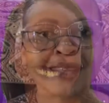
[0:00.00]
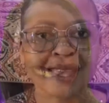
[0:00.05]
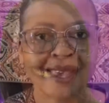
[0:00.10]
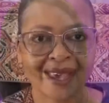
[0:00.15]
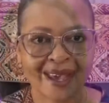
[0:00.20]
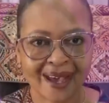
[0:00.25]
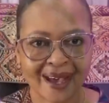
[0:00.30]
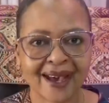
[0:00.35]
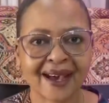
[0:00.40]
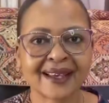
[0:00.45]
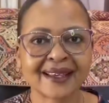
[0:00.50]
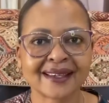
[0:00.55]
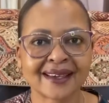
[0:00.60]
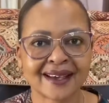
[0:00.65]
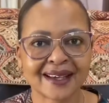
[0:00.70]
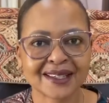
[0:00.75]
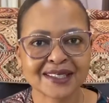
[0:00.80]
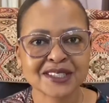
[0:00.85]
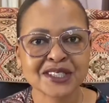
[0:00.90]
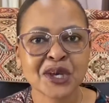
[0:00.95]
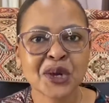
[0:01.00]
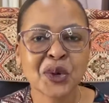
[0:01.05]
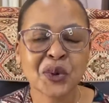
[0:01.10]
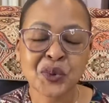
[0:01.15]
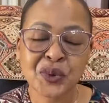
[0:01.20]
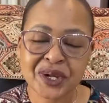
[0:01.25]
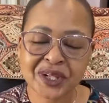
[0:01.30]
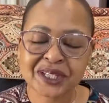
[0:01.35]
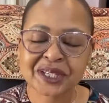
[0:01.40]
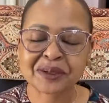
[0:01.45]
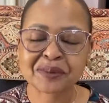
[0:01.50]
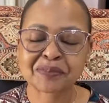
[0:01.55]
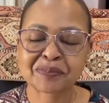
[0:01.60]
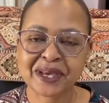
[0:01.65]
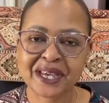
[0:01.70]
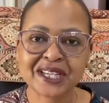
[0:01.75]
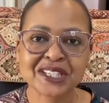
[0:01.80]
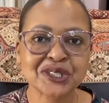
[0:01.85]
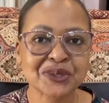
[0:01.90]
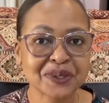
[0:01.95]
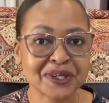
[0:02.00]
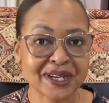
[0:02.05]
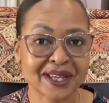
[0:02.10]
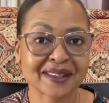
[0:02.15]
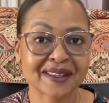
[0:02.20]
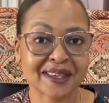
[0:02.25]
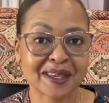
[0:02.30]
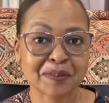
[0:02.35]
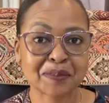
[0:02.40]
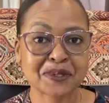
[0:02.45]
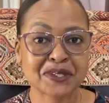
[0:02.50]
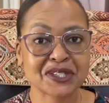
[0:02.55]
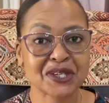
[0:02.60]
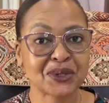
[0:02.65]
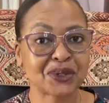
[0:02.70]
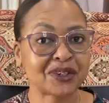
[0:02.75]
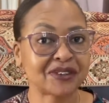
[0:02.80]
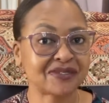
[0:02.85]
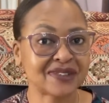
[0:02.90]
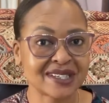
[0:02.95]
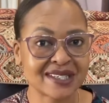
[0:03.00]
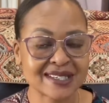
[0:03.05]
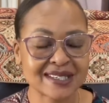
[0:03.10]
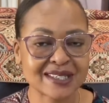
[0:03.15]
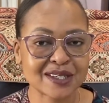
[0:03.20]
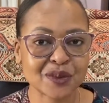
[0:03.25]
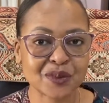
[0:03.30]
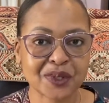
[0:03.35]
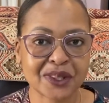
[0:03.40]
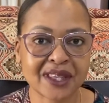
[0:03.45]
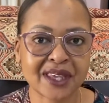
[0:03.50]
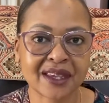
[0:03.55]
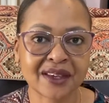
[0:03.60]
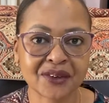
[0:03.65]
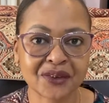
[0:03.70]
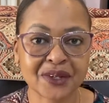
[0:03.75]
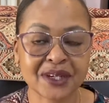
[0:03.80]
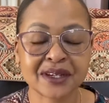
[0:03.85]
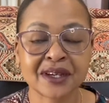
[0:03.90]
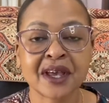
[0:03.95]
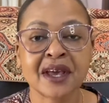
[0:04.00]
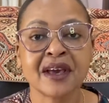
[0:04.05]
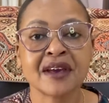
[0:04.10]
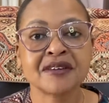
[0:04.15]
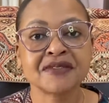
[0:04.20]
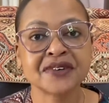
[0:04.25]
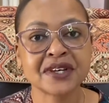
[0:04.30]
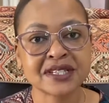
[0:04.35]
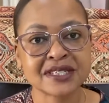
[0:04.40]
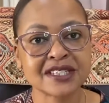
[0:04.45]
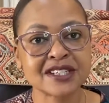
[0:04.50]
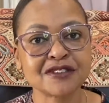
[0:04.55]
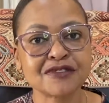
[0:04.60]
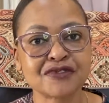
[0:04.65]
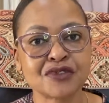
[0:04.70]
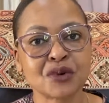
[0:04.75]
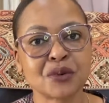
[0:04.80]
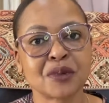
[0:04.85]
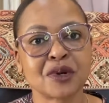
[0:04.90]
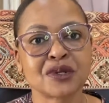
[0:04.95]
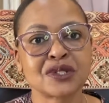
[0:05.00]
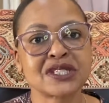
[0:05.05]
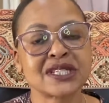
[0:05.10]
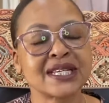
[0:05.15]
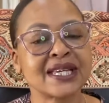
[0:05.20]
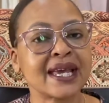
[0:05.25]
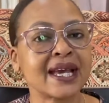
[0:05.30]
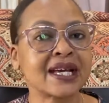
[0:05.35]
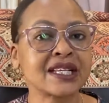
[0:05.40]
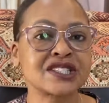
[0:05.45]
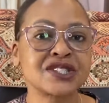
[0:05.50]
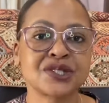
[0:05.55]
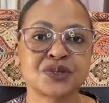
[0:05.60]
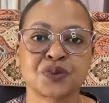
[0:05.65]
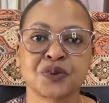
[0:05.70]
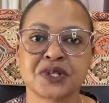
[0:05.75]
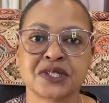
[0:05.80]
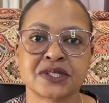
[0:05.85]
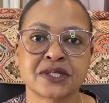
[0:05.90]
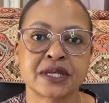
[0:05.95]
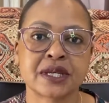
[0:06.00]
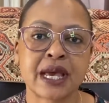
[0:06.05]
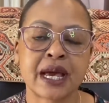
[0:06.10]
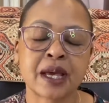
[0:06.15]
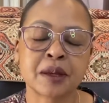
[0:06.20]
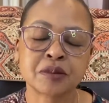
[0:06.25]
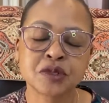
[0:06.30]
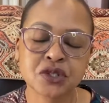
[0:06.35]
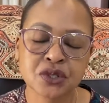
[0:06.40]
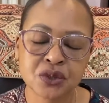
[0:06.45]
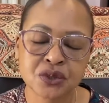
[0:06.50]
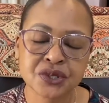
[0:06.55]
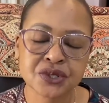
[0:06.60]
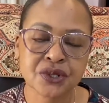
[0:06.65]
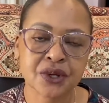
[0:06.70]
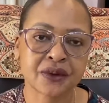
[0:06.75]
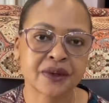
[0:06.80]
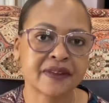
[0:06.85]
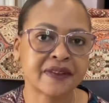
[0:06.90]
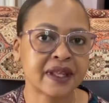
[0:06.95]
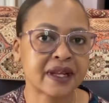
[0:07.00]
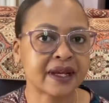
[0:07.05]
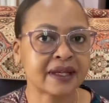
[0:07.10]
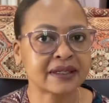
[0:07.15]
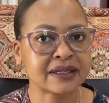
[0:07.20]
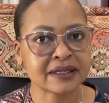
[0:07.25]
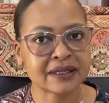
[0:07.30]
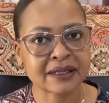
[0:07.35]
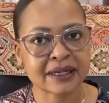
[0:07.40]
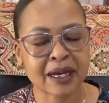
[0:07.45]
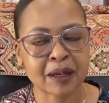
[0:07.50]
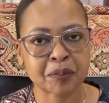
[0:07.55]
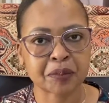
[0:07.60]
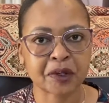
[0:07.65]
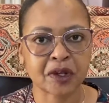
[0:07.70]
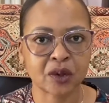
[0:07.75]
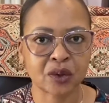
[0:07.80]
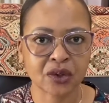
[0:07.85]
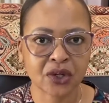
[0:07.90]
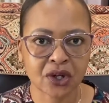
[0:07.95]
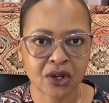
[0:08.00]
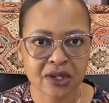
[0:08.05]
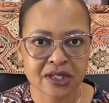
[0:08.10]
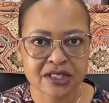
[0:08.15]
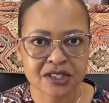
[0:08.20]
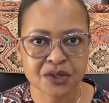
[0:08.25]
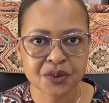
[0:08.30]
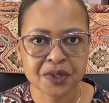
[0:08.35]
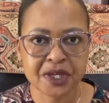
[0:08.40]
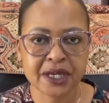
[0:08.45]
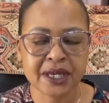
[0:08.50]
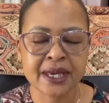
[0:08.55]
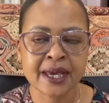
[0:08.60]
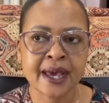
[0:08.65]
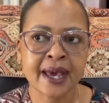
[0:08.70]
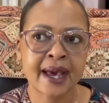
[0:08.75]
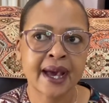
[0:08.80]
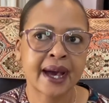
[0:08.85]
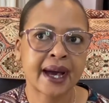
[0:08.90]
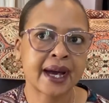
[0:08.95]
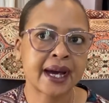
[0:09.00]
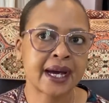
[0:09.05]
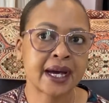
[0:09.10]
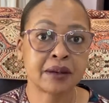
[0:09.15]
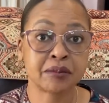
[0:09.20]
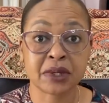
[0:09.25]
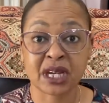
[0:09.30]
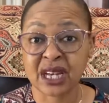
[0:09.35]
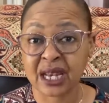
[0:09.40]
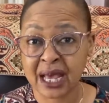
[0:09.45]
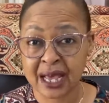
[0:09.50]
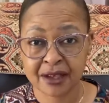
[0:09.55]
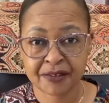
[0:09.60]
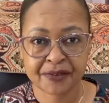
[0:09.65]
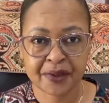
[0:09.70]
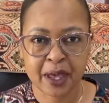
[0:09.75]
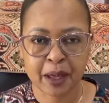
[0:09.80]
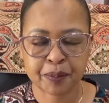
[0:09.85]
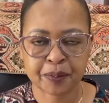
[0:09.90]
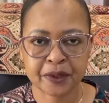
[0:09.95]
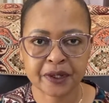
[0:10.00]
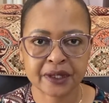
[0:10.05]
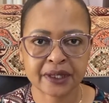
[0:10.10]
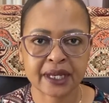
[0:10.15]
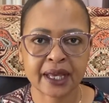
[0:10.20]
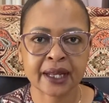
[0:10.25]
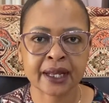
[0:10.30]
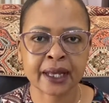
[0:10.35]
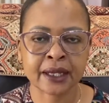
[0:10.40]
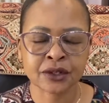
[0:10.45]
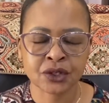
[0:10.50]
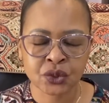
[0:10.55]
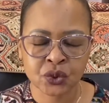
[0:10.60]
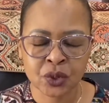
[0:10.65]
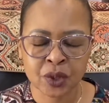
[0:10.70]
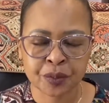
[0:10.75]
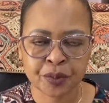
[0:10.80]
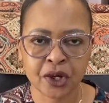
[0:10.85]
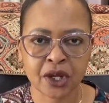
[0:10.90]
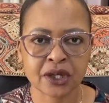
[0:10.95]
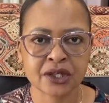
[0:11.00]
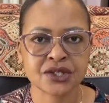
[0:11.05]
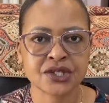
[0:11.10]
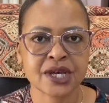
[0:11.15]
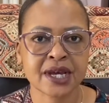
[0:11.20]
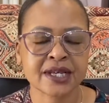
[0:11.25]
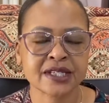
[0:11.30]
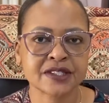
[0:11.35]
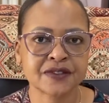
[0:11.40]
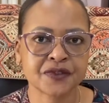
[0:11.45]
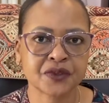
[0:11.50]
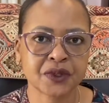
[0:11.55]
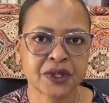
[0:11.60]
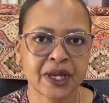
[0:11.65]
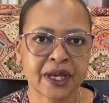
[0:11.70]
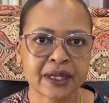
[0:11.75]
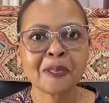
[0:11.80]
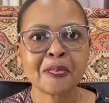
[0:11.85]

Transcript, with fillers: Hi guys, welcome back to another episode of Nursing with Ingrid. First and foremostly, I just want to say I'm so sorry that I didn't upload last week. Um, life happened and I do apologize for that.